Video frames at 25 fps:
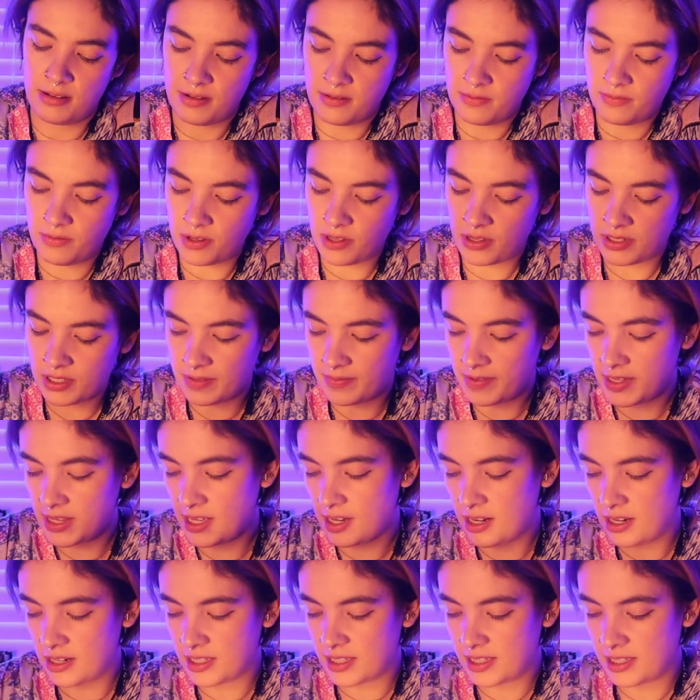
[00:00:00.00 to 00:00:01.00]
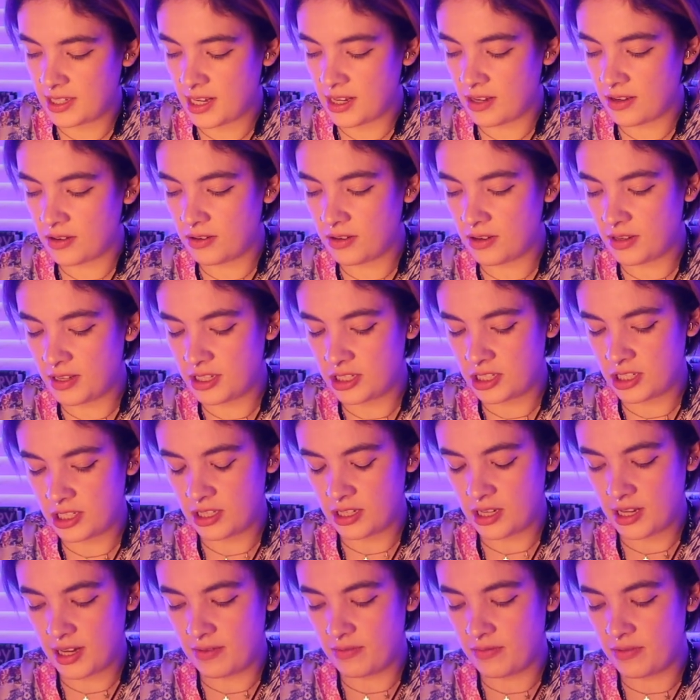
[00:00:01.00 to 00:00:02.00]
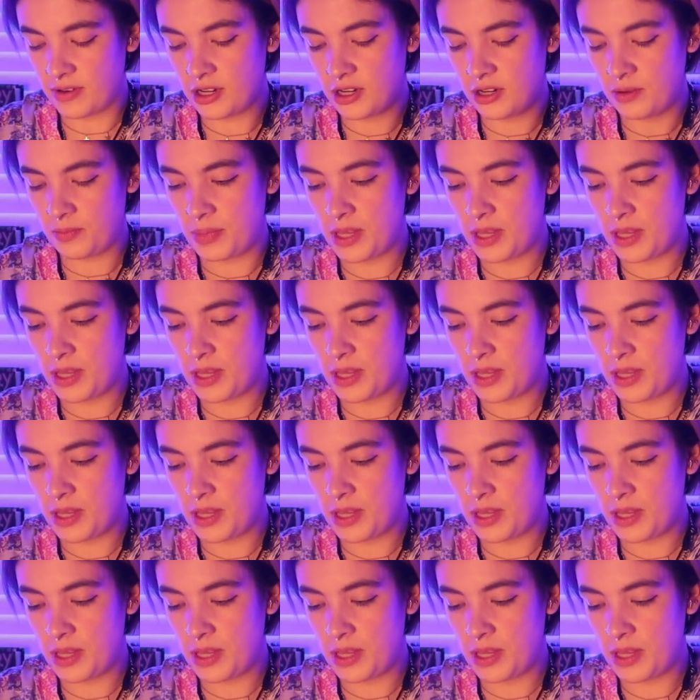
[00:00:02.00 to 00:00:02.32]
For those of you that are single and just looking for new